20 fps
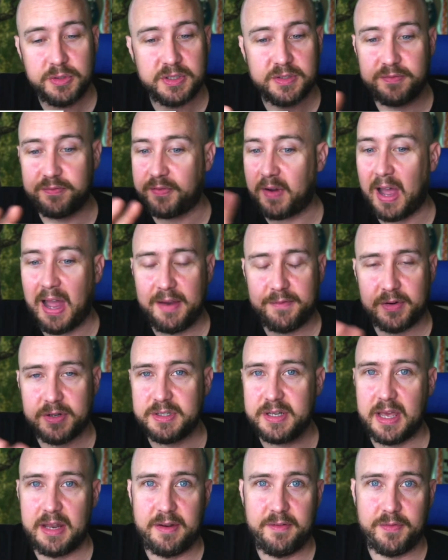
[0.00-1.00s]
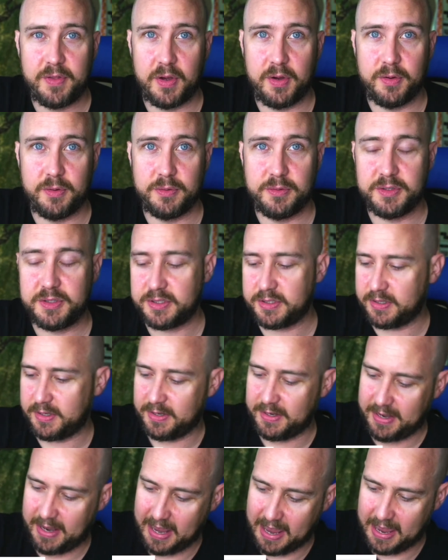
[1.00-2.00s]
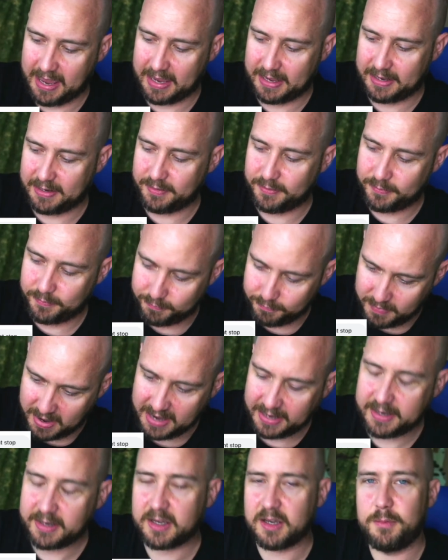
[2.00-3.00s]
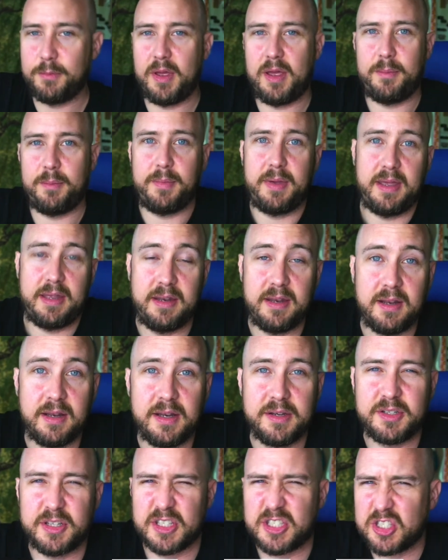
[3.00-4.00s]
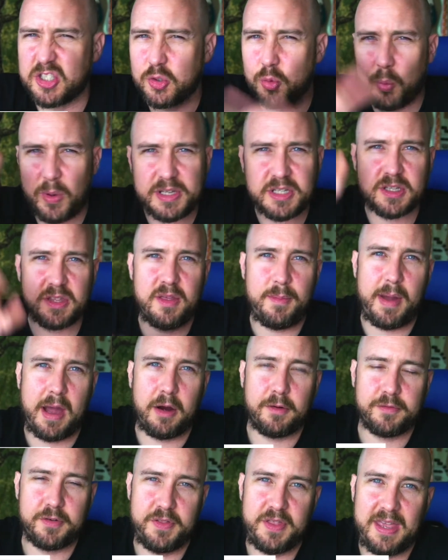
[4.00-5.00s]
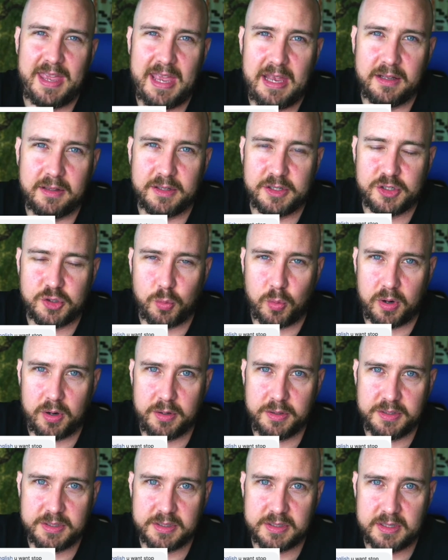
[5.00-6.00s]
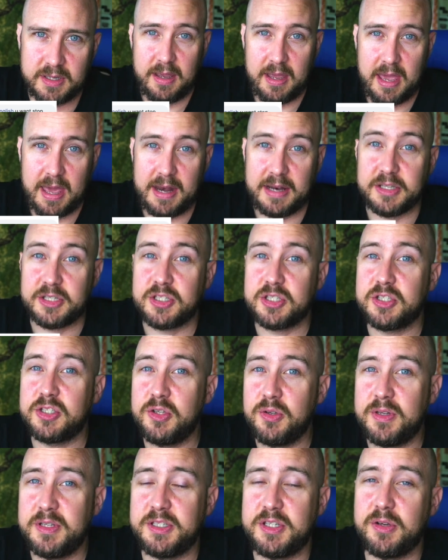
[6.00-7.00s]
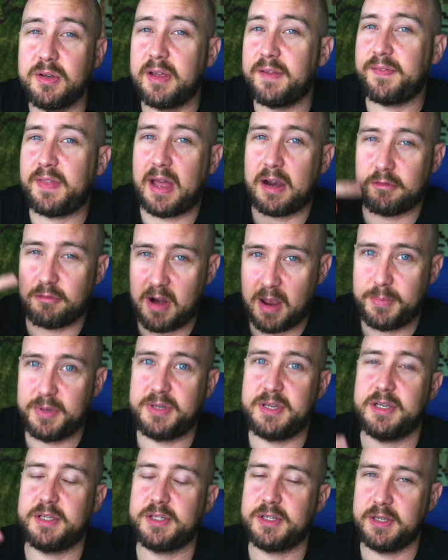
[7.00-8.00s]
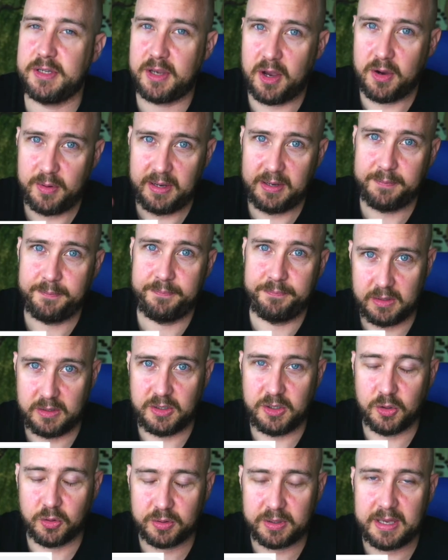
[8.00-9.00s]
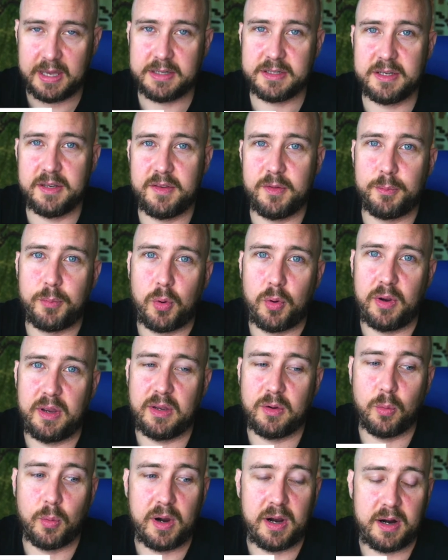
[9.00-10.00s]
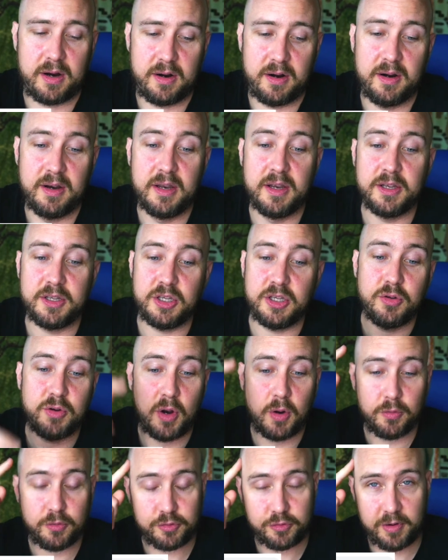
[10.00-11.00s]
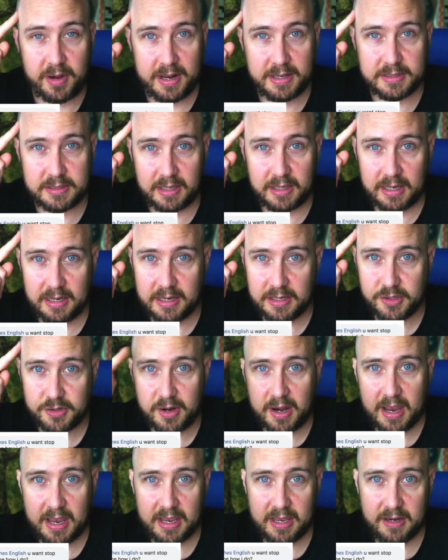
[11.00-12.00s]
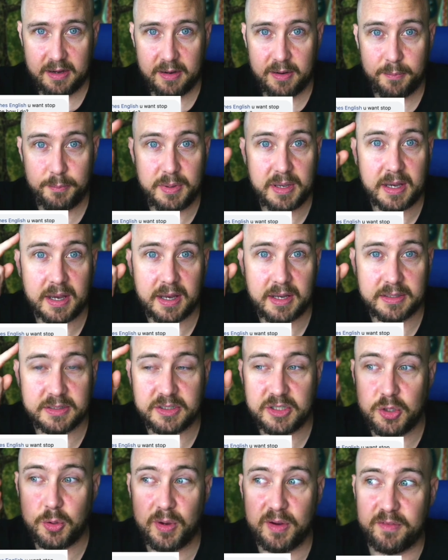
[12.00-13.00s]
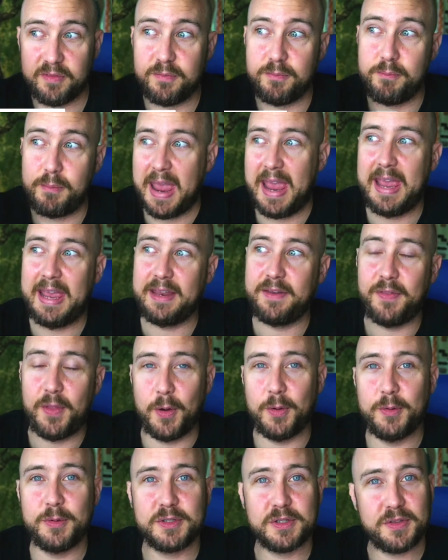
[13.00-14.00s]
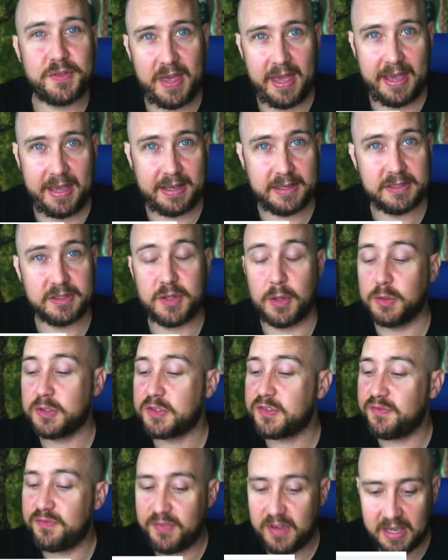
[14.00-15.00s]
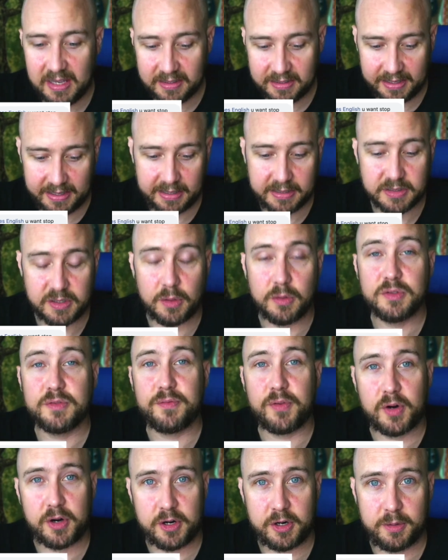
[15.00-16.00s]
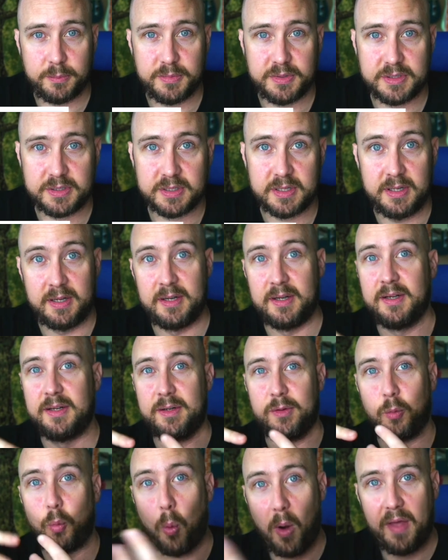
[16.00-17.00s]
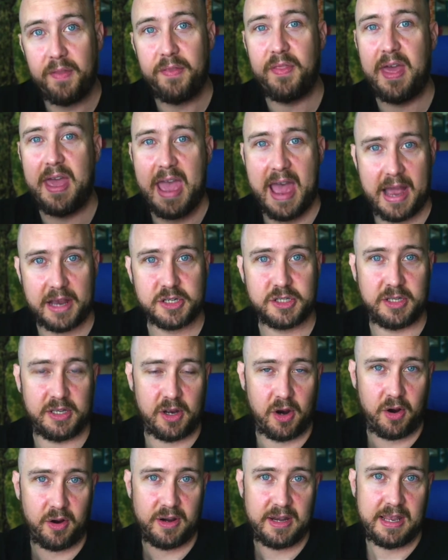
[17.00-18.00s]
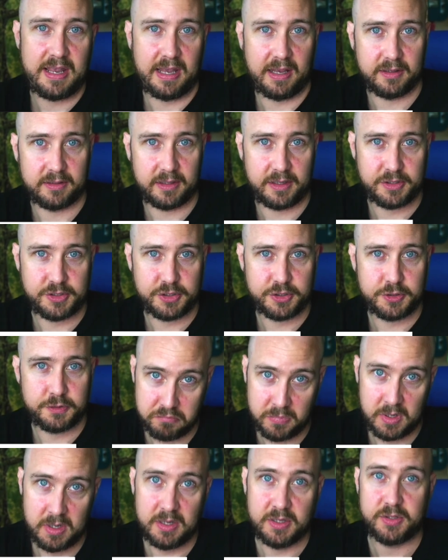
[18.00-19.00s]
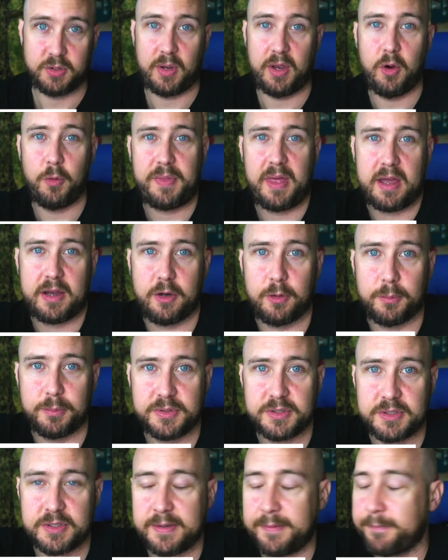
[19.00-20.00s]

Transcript: 5 or 10 of those and make a commitment to switch them out for the English words. And as soon as you get that repetition going, you'll get to the point where you don't translate in your head because you have made those things, those feelings, those verbs, what they actually are in English. So I hope that helps.